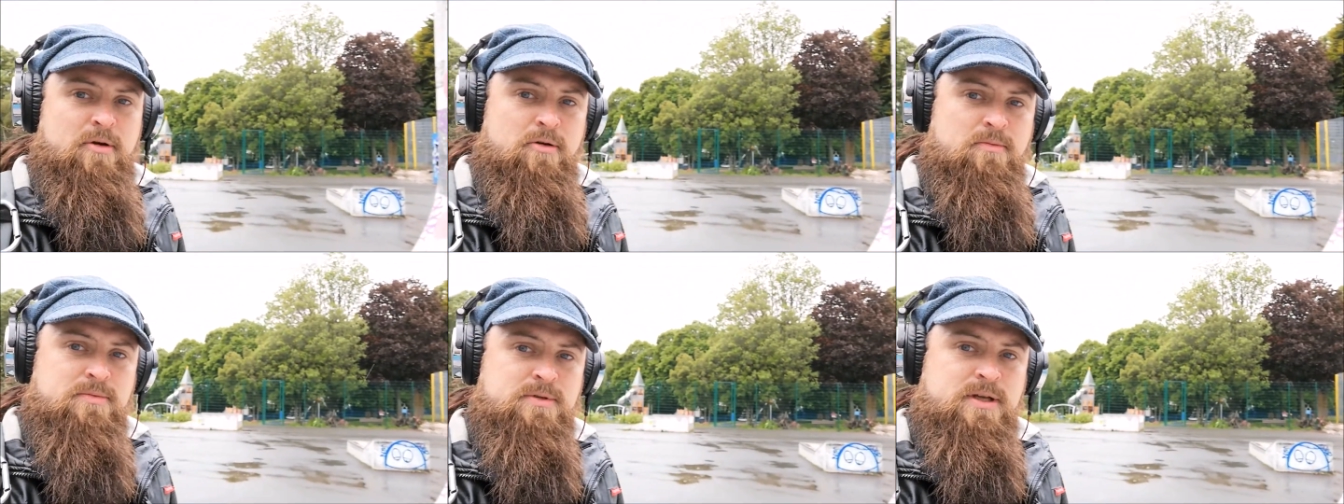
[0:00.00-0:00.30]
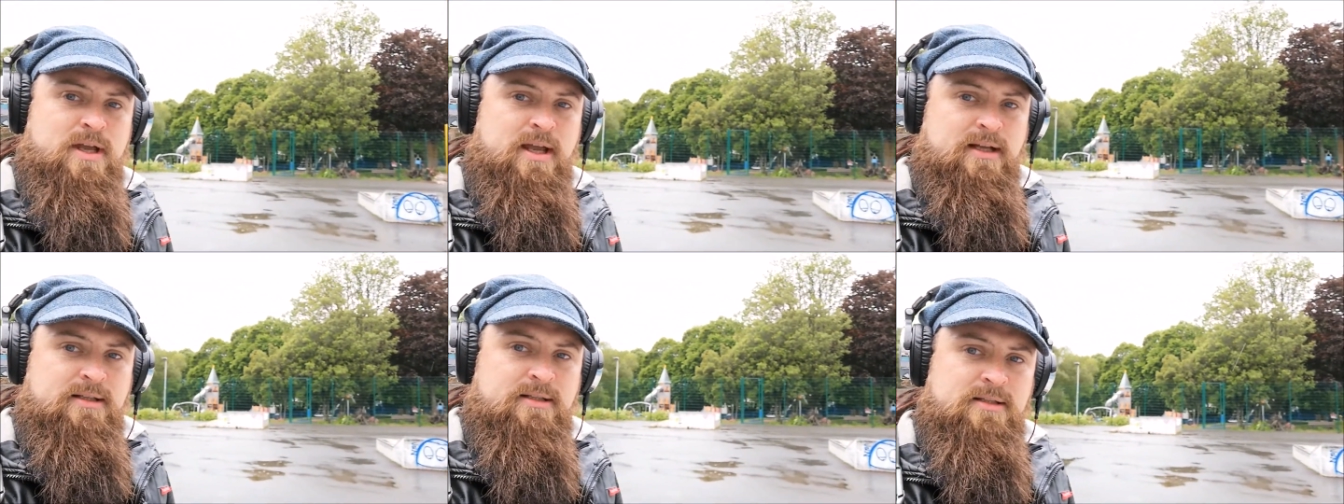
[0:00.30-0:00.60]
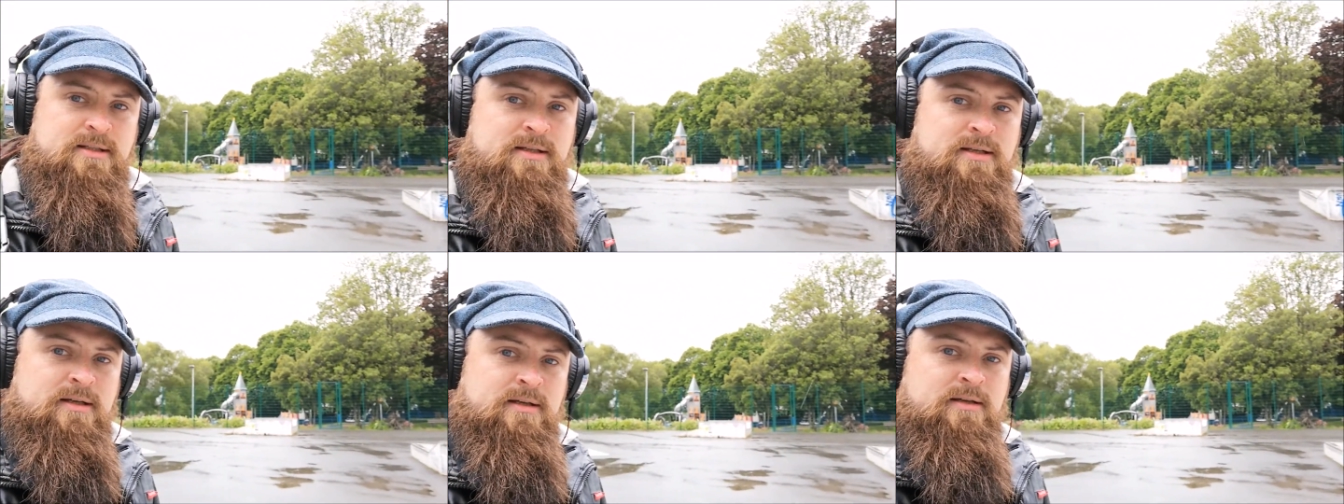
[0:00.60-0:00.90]

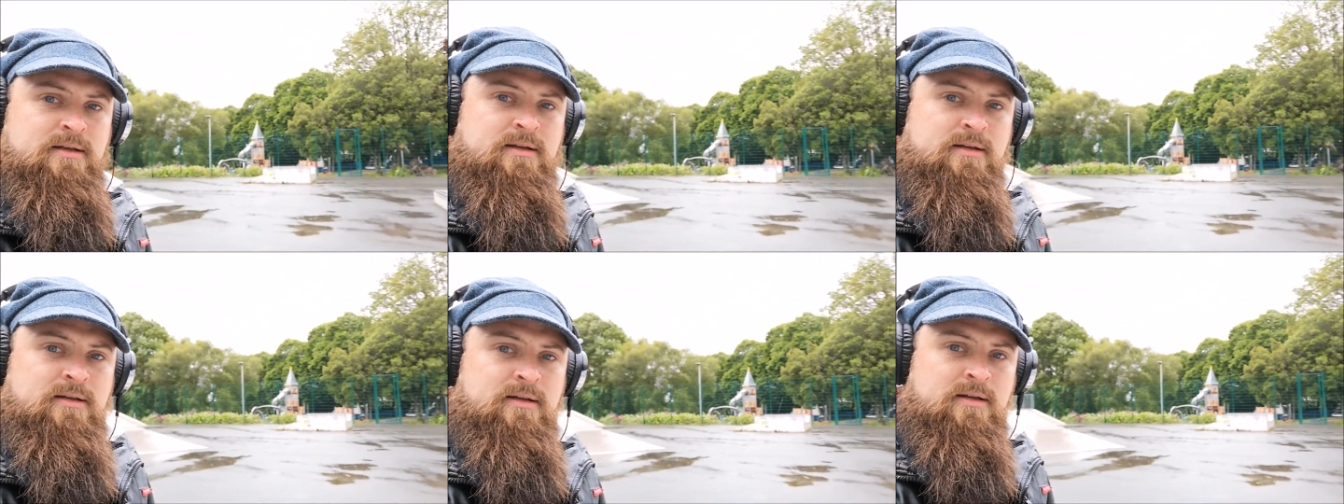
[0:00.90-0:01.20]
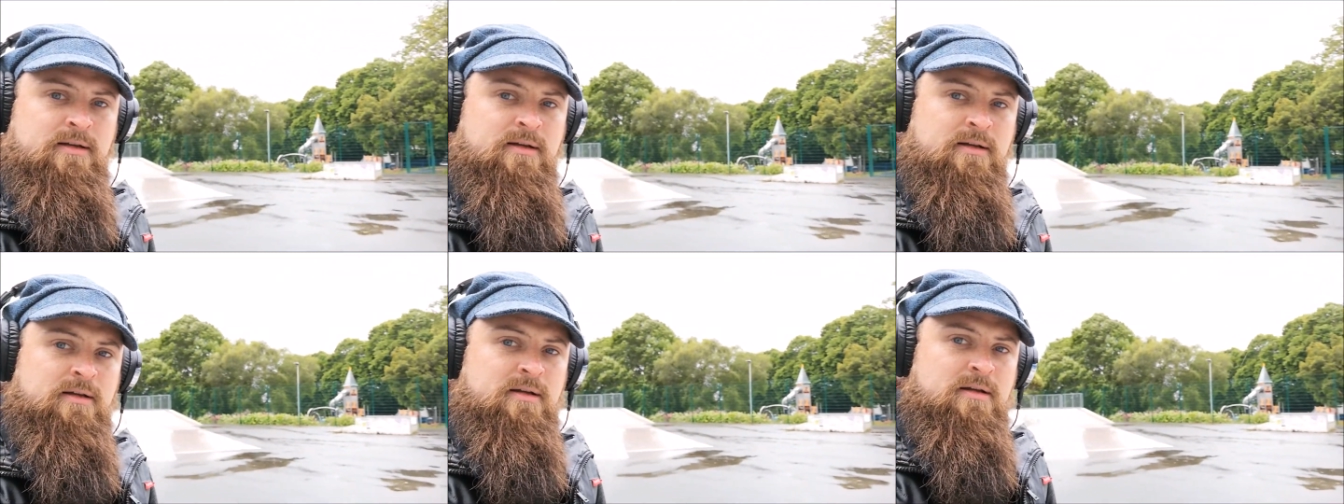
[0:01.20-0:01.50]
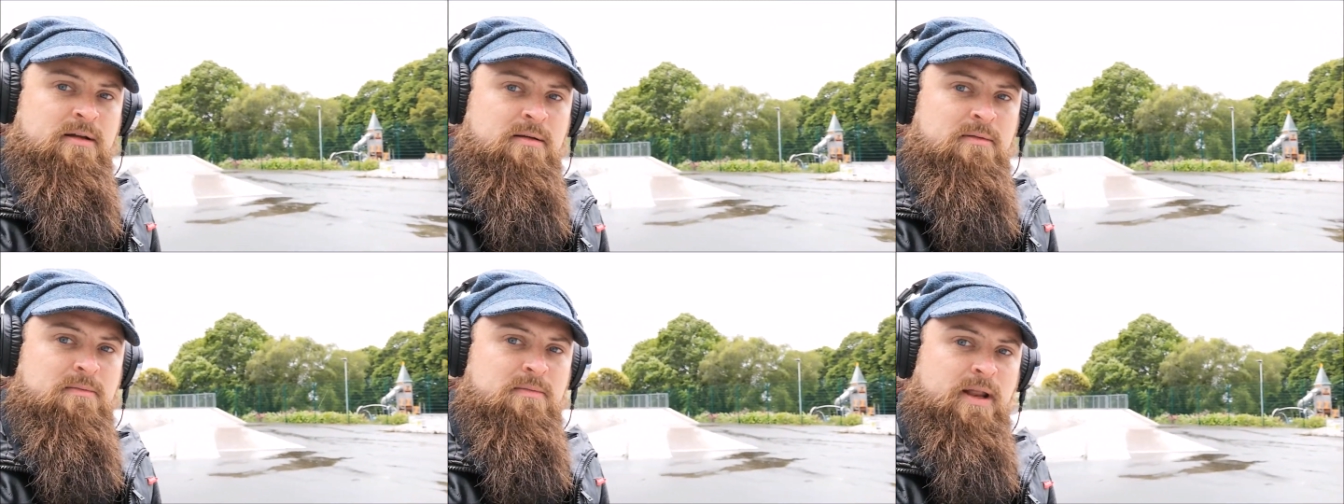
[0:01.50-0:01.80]
objects
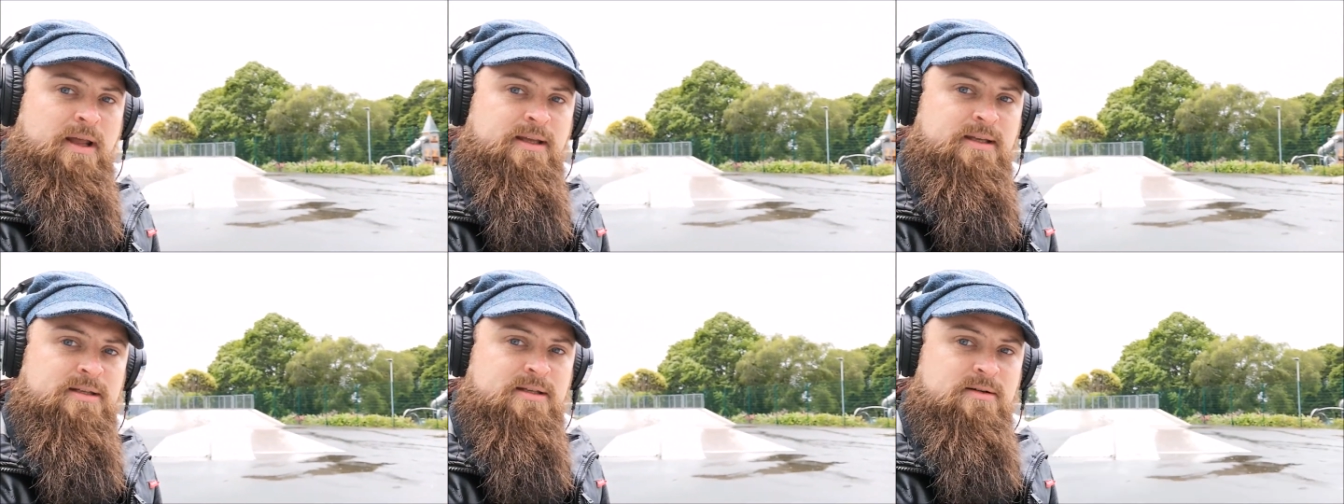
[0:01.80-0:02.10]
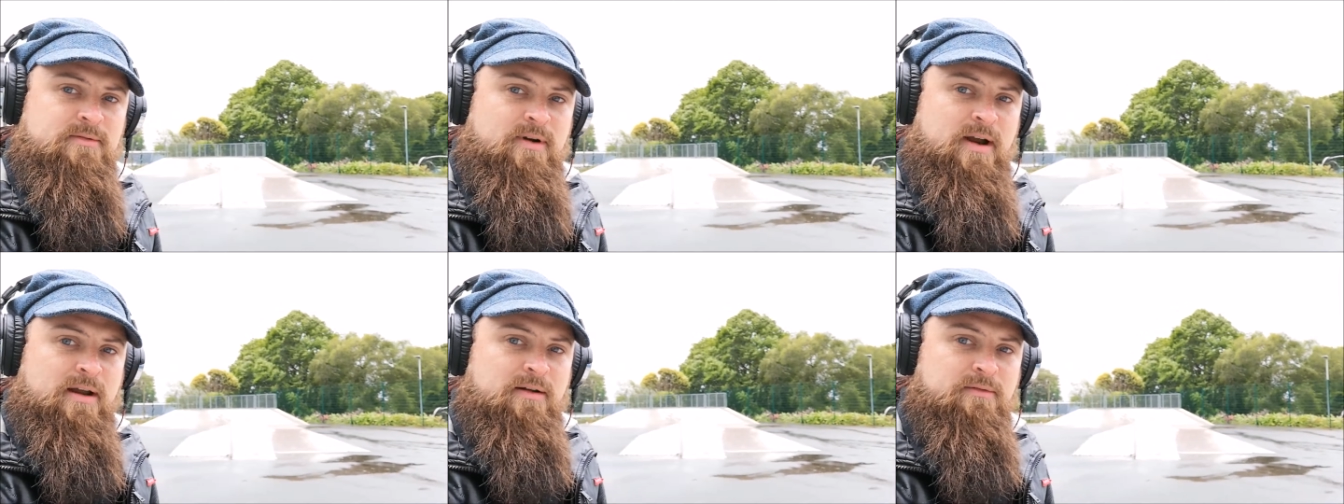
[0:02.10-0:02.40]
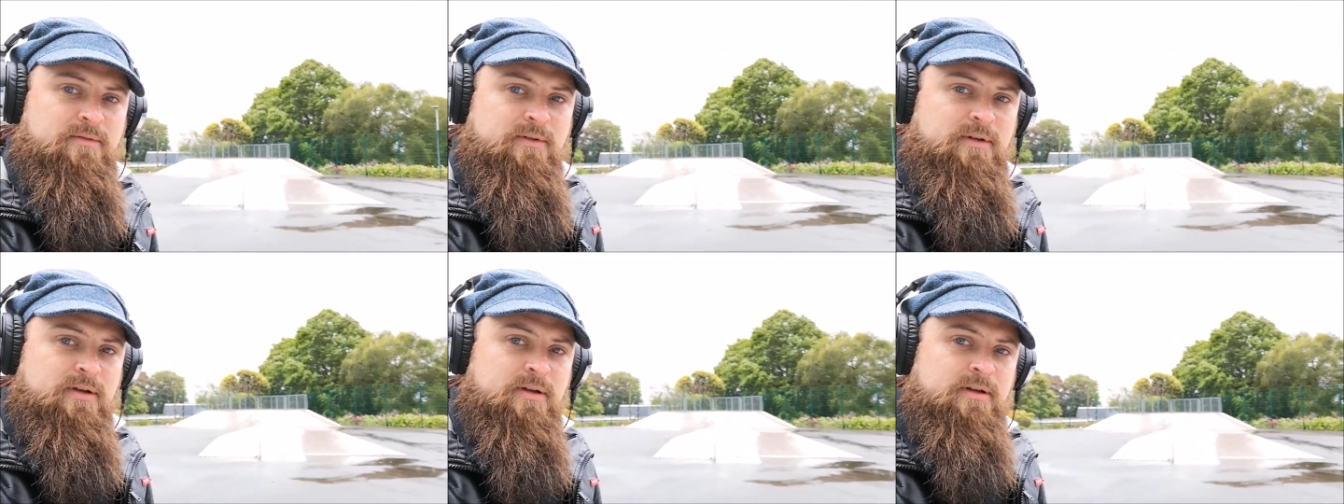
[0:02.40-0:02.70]
placed
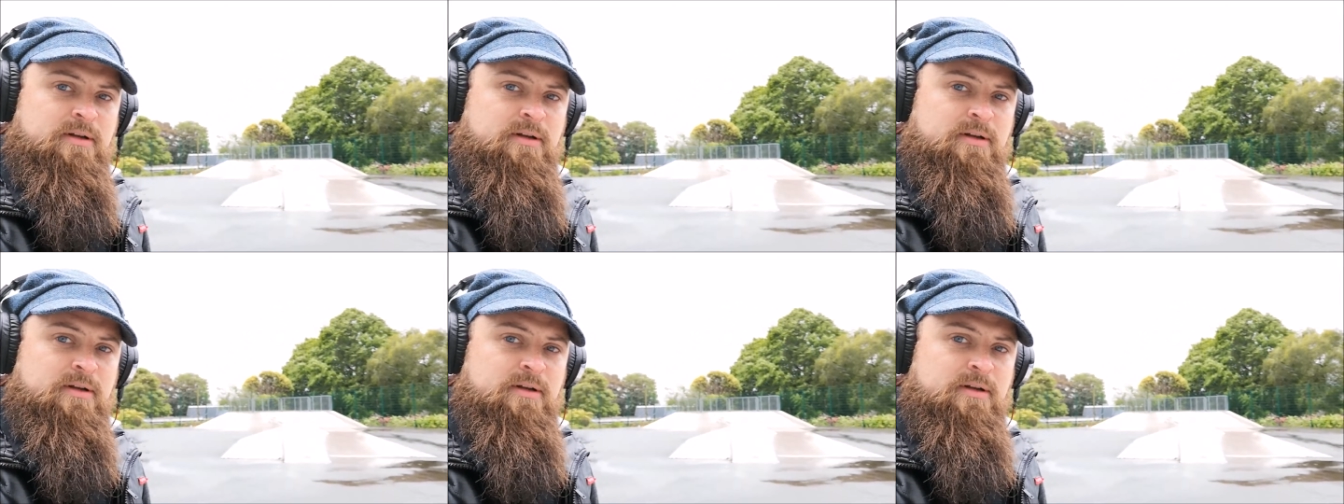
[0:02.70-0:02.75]
around.